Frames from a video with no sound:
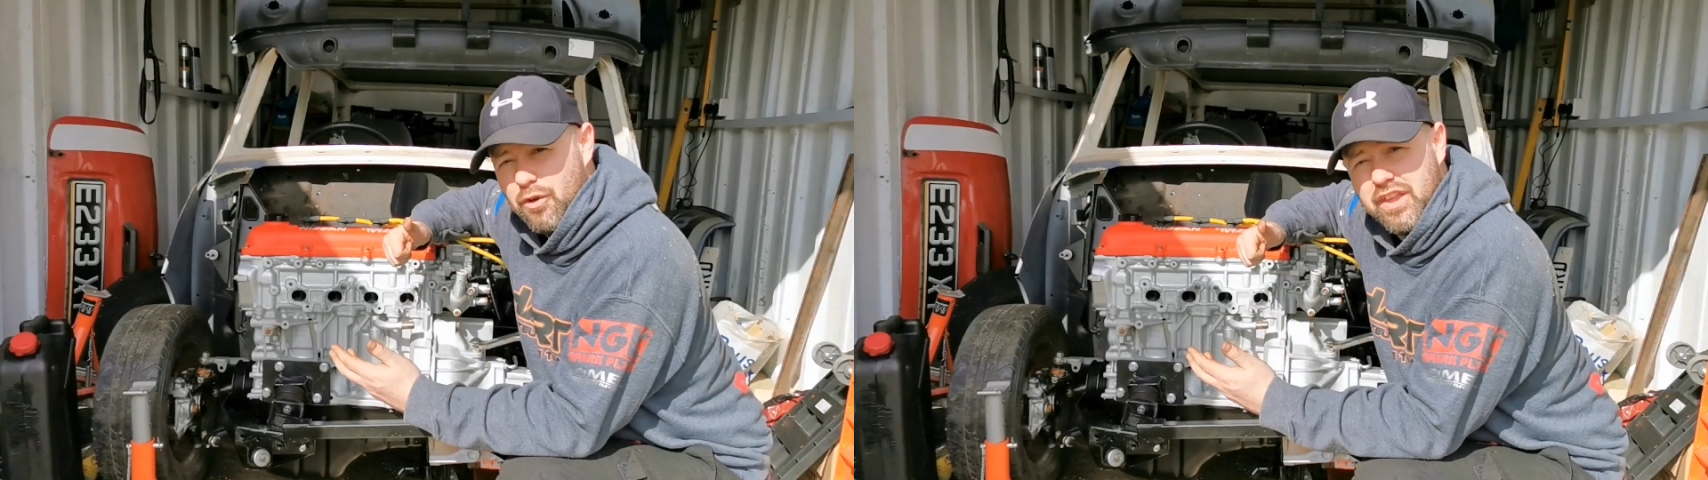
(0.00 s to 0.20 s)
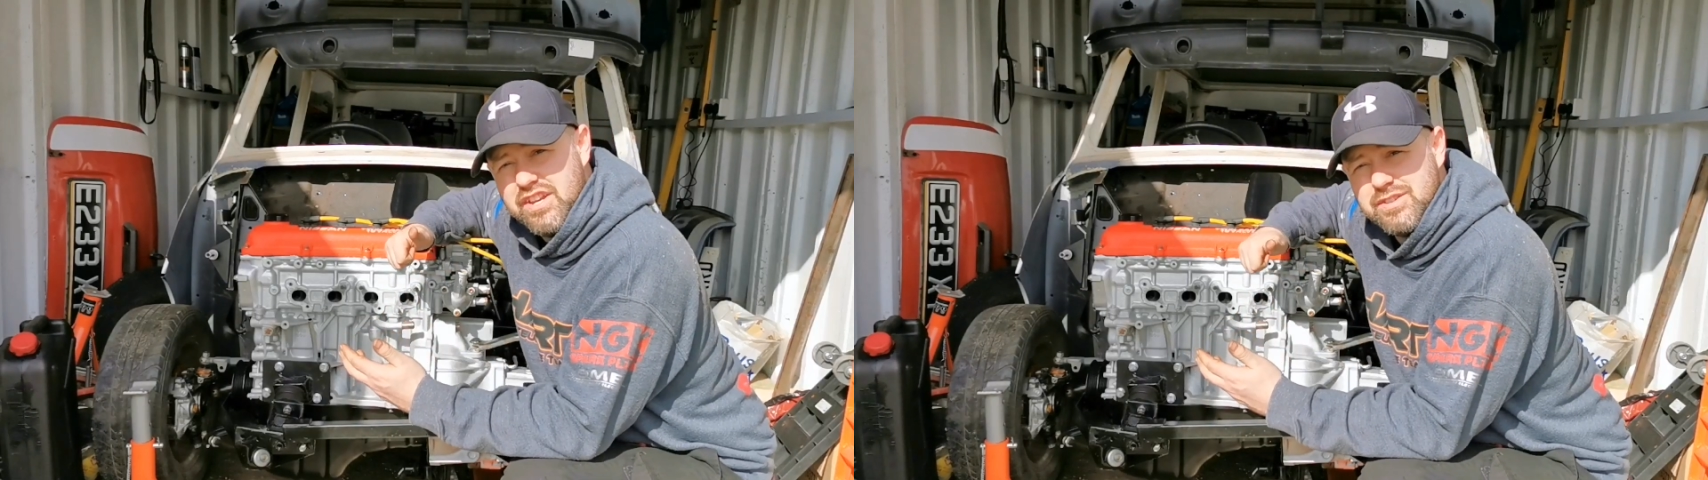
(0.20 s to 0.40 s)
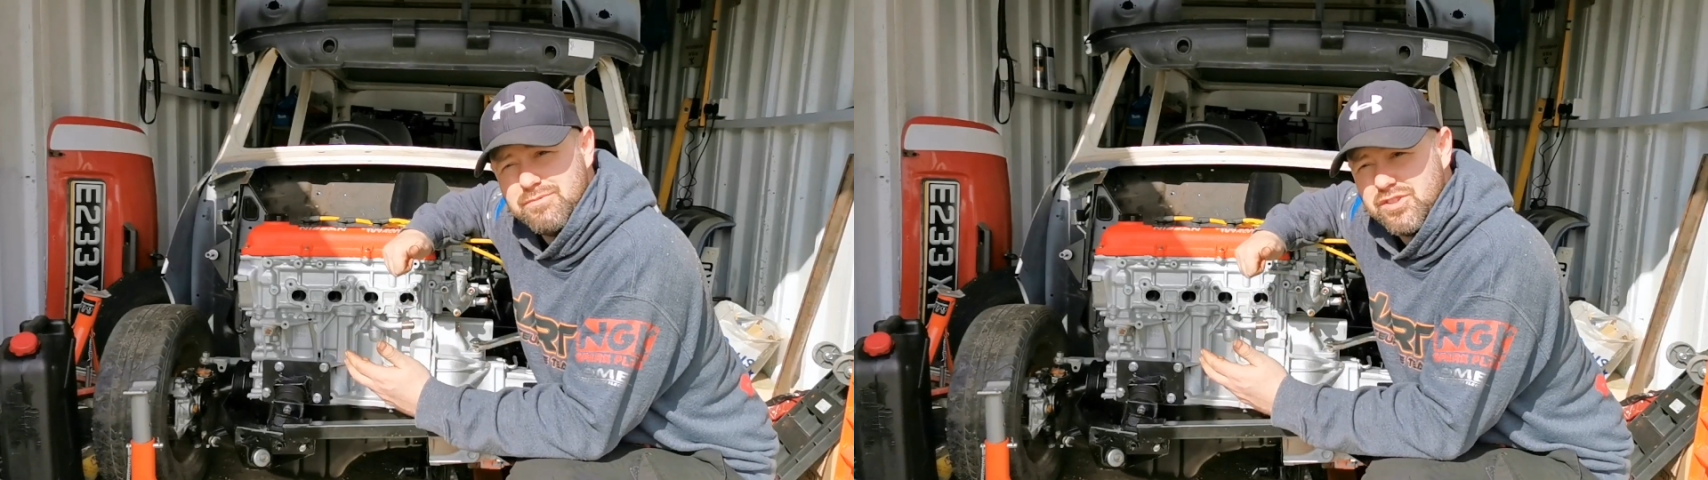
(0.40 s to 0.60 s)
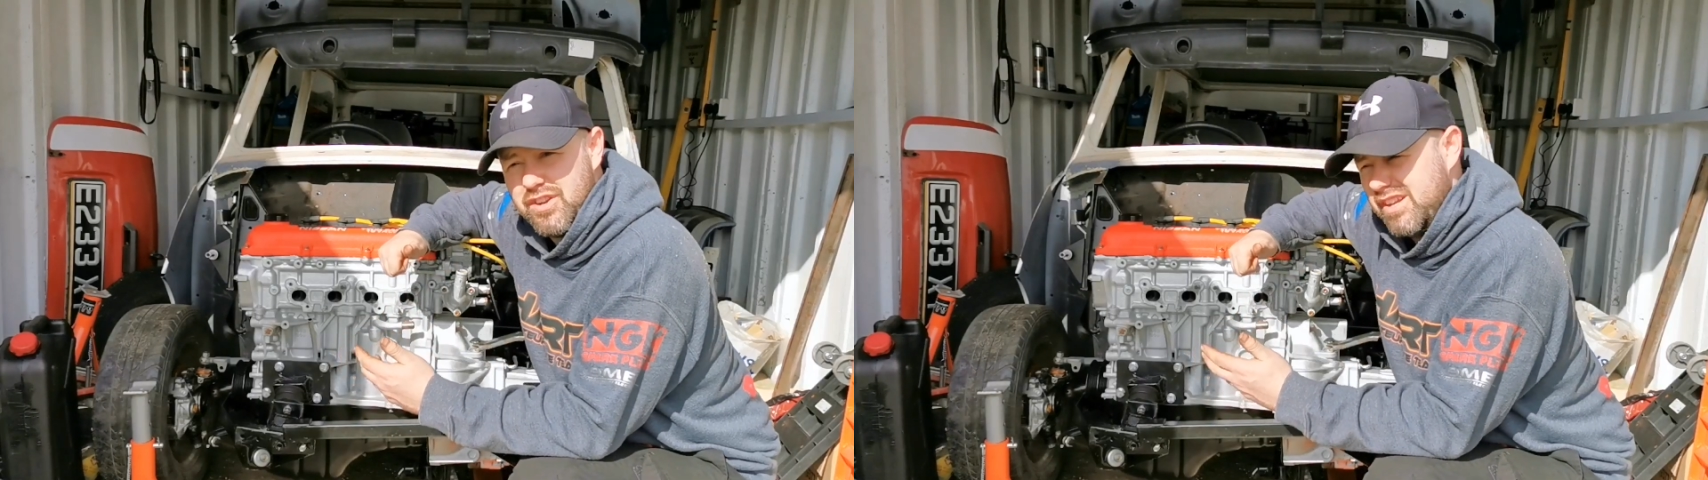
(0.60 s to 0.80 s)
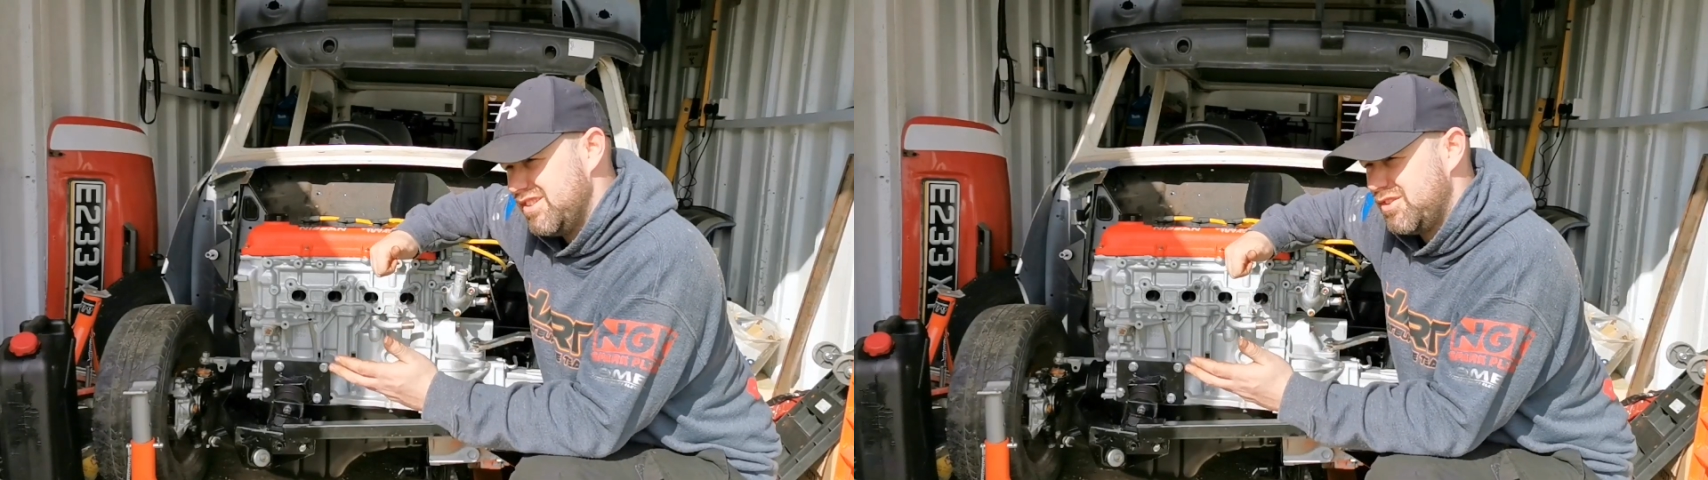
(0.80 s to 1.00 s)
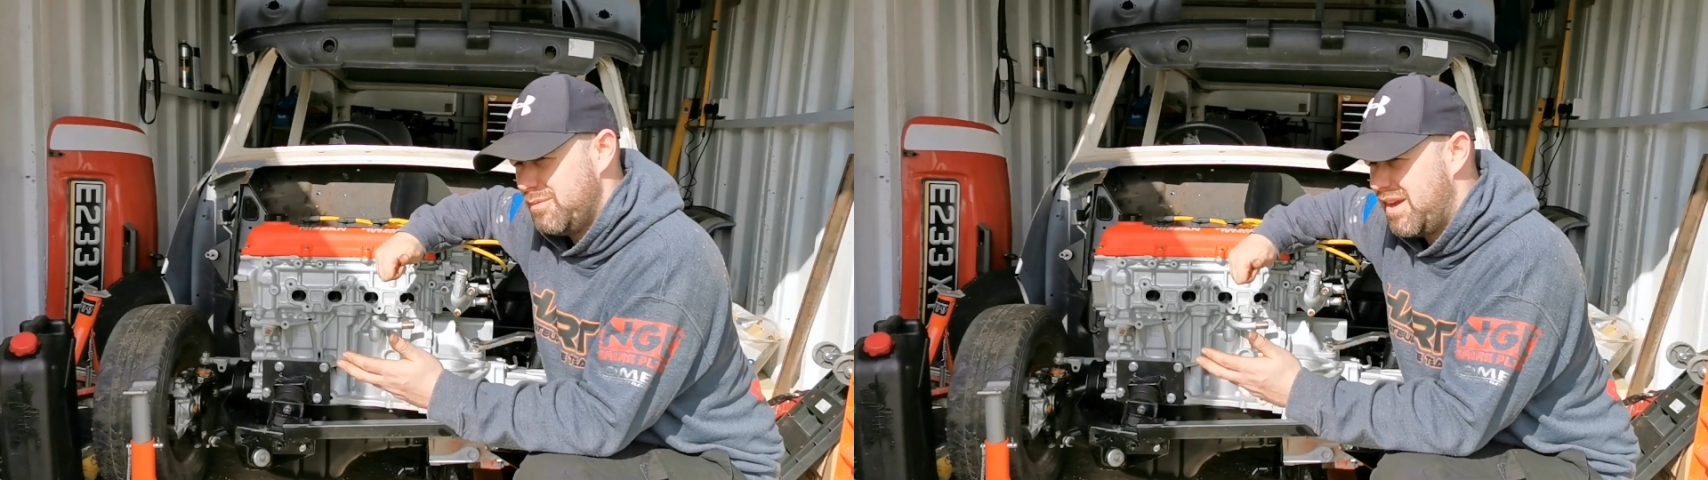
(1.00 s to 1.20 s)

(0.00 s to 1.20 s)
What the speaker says: know the engine was a good engine. It done